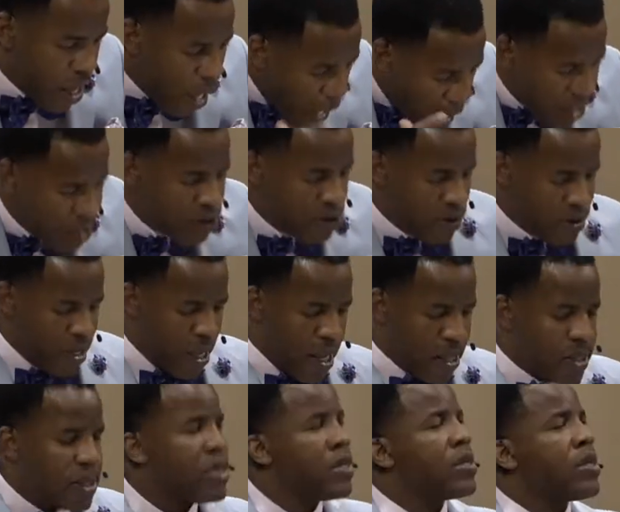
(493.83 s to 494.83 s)
I know
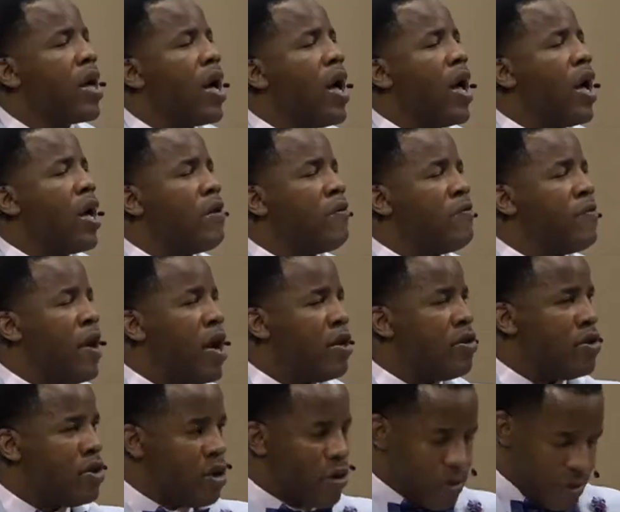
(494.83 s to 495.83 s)
that it's a high
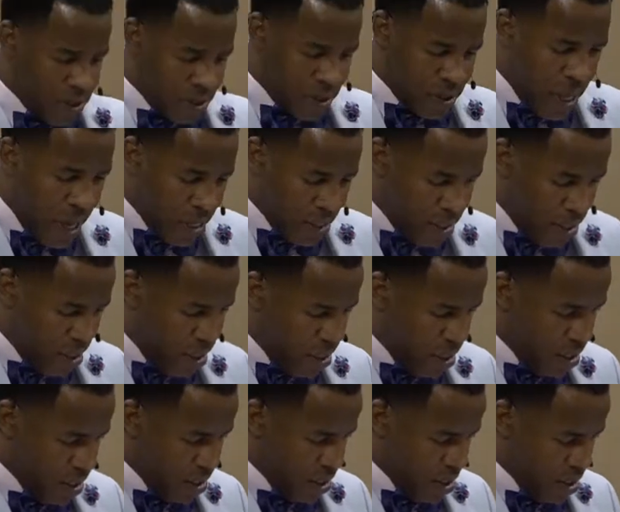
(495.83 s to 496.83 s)
value in our society.
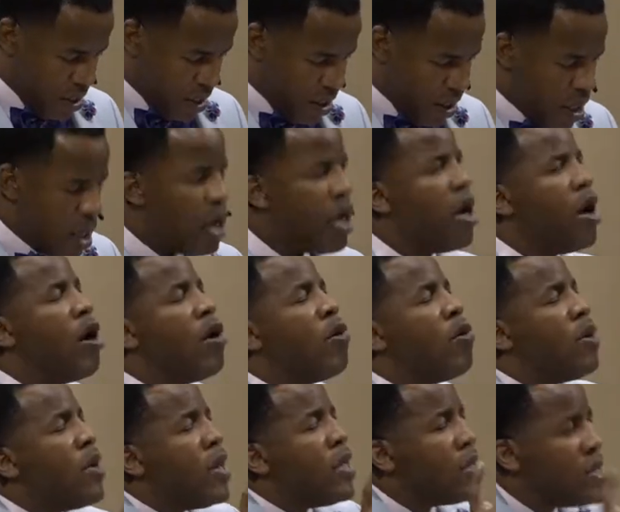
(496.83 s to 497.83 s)

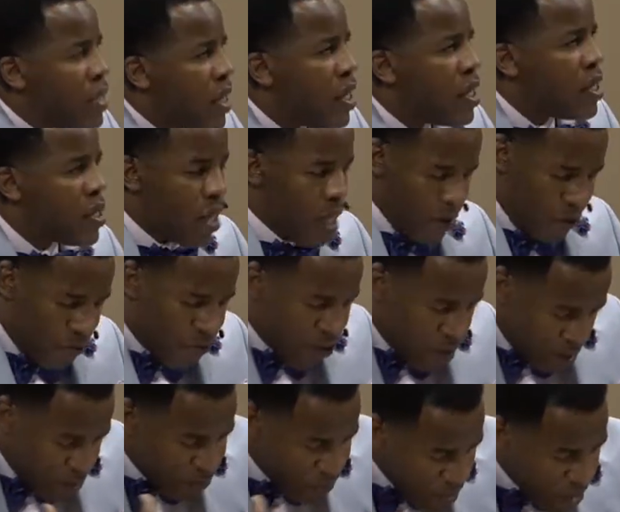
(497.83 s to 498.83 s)
We think that
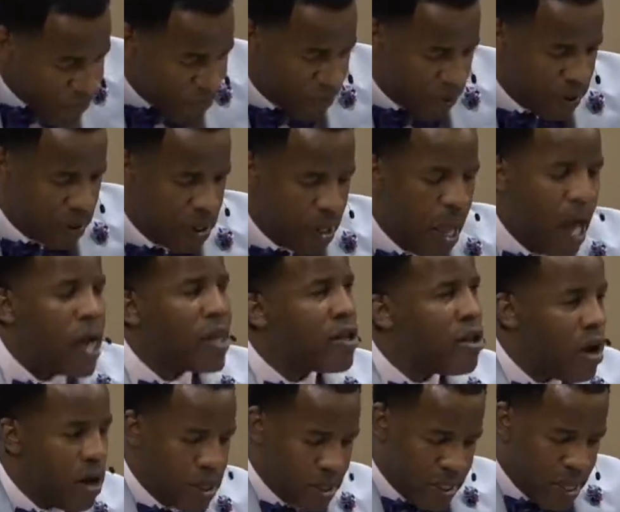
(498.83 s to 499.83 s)
free people,
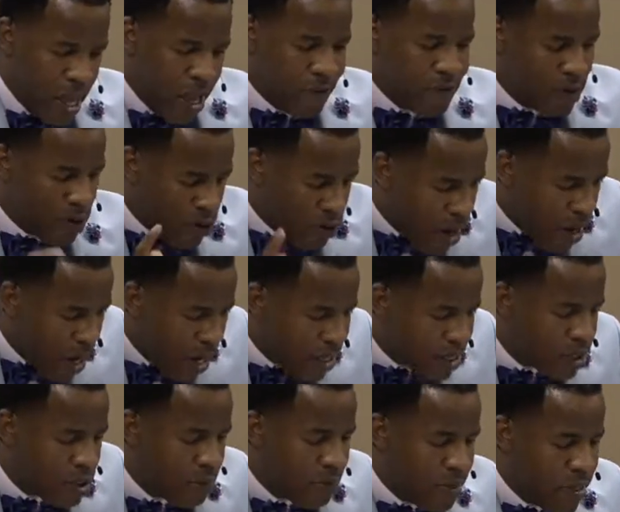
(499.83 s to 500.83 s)
adults, have the
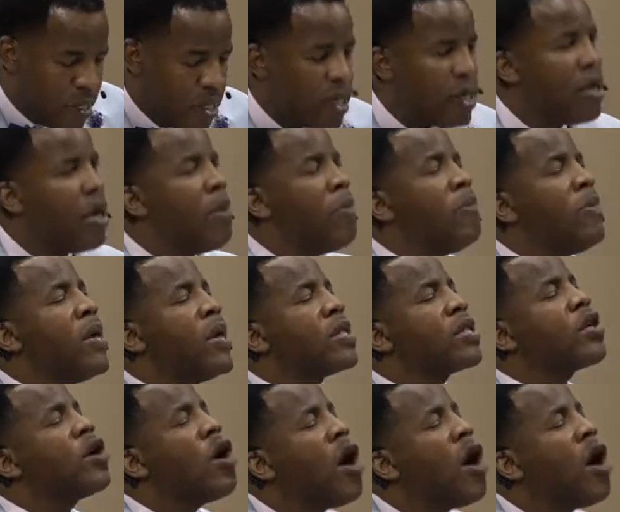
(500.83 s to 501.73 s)
right to be made